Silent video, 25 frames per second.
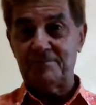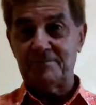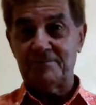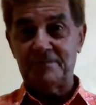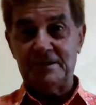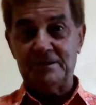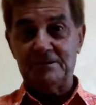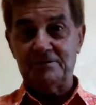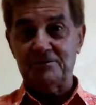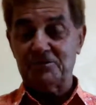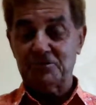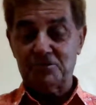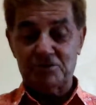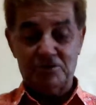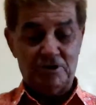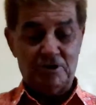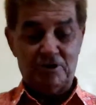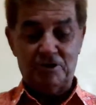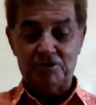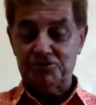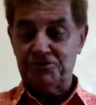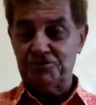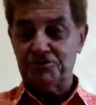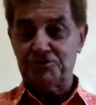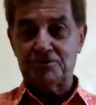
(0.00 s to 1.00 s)
There was
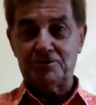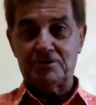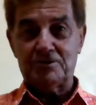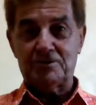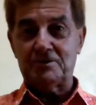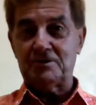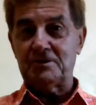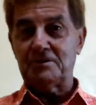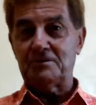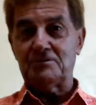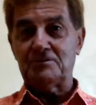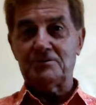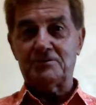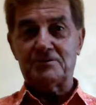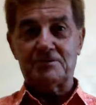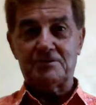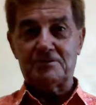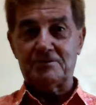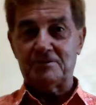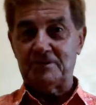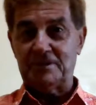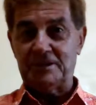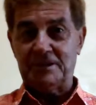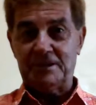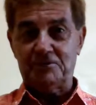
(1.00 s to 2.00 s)
cultural, there was
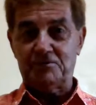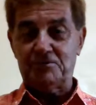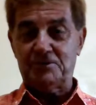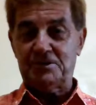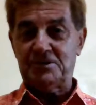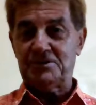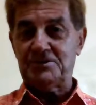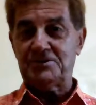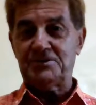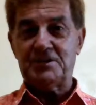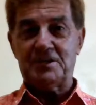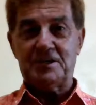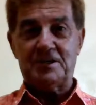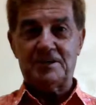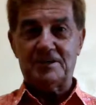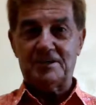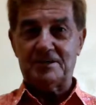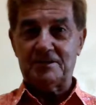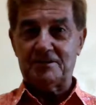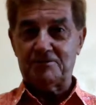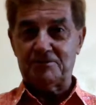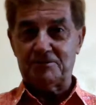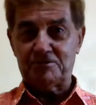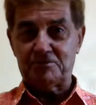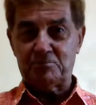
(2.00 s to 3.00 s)
linguistic,
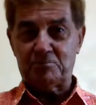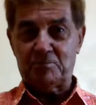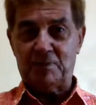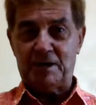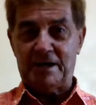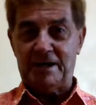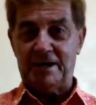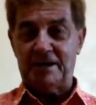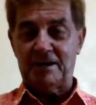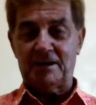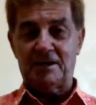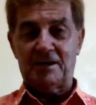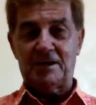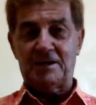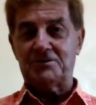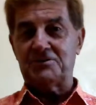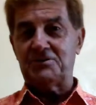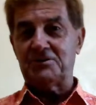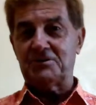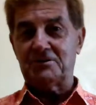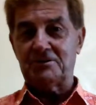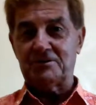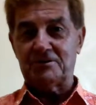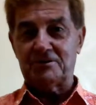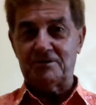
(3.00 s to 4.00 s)
there was
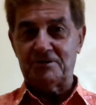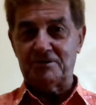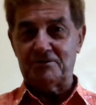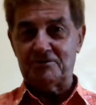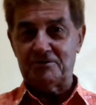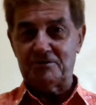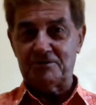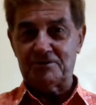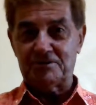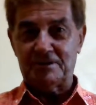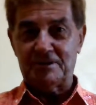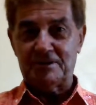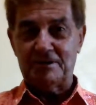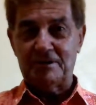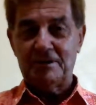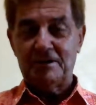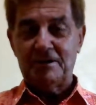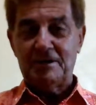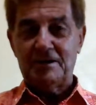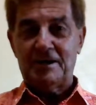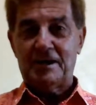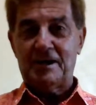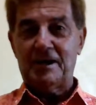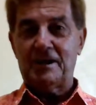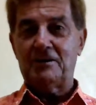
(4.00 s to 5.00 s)
biological, there was
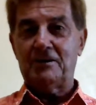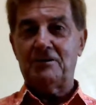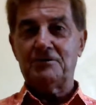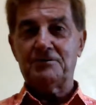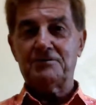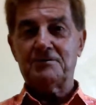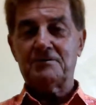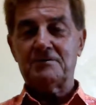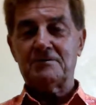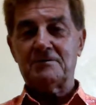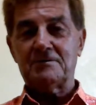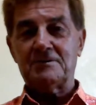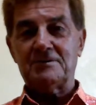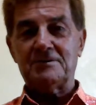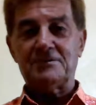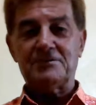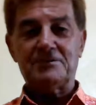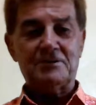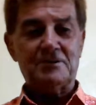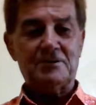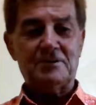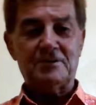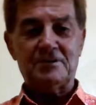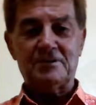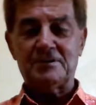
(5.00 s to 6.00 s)
health
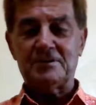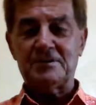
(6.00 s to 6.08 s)
concerns.